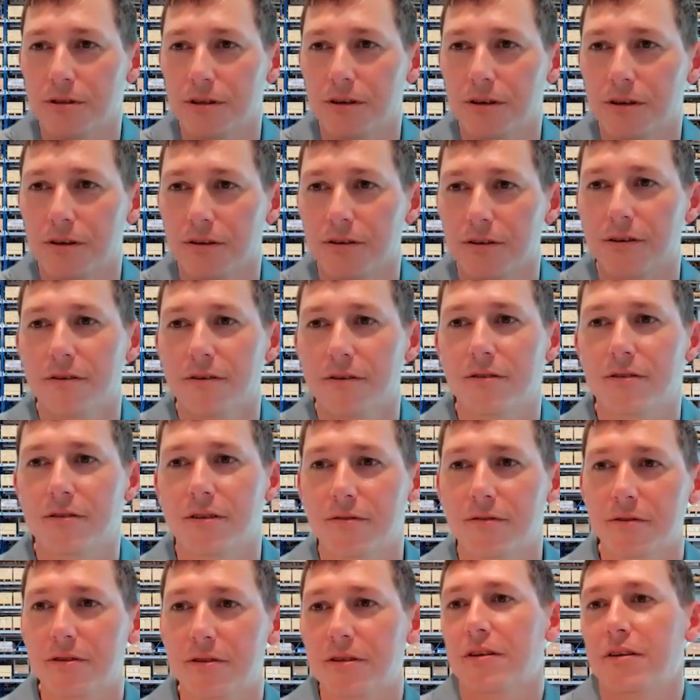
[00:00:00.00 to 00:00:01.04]
and all the other stuff
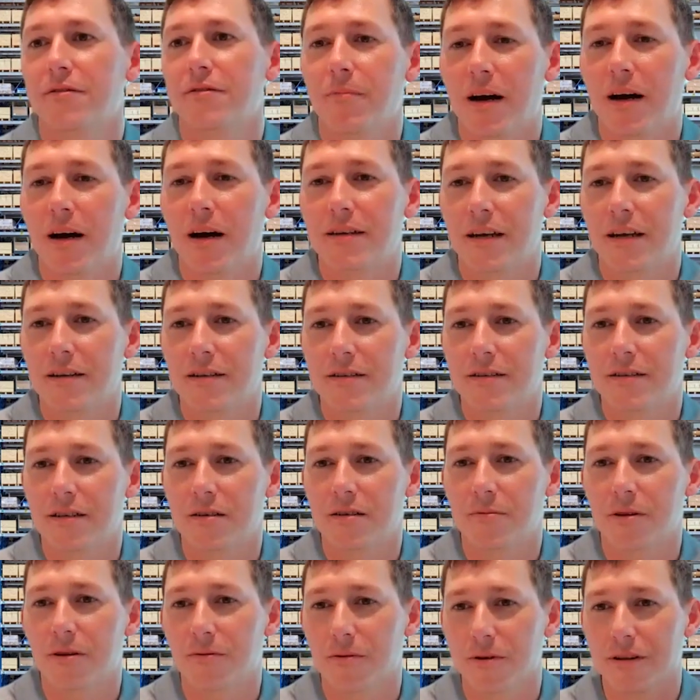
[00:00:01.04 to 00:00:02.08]
to see if my data is going to
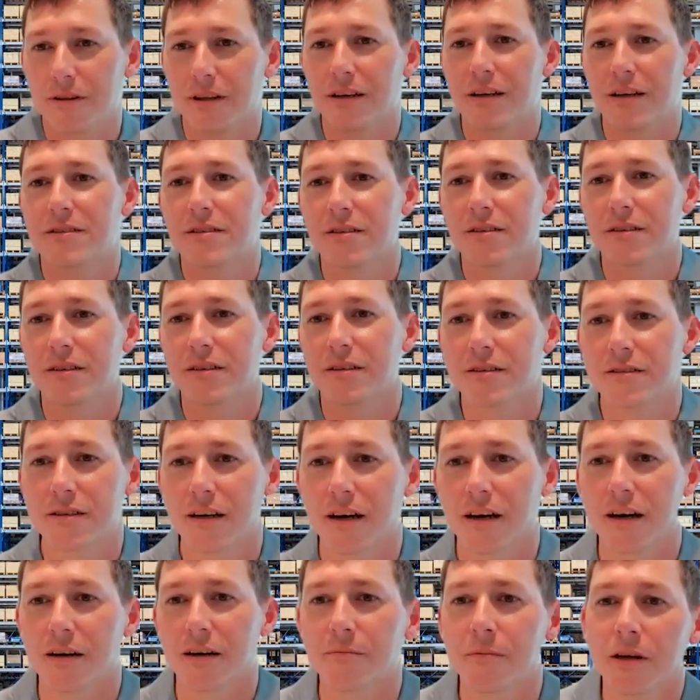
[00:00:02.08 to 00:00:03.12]
be the one that gets cleaned this
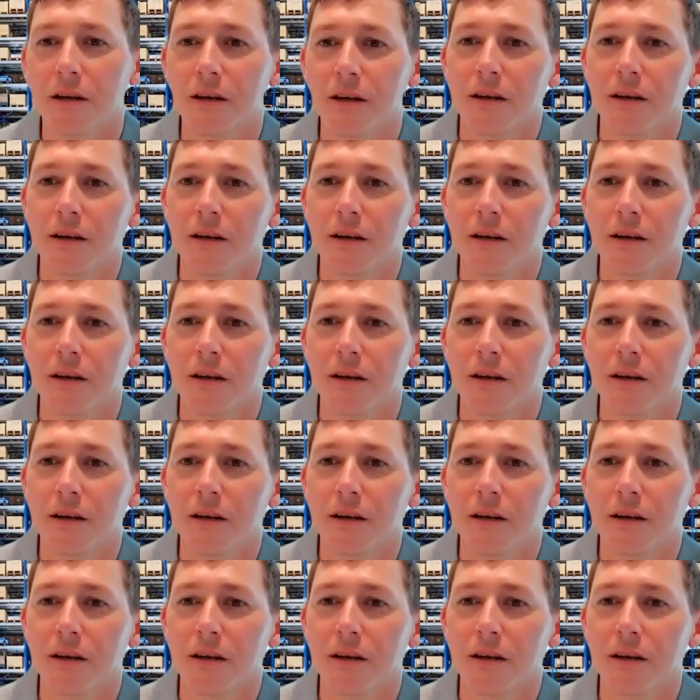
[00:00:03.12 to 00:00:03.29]
time.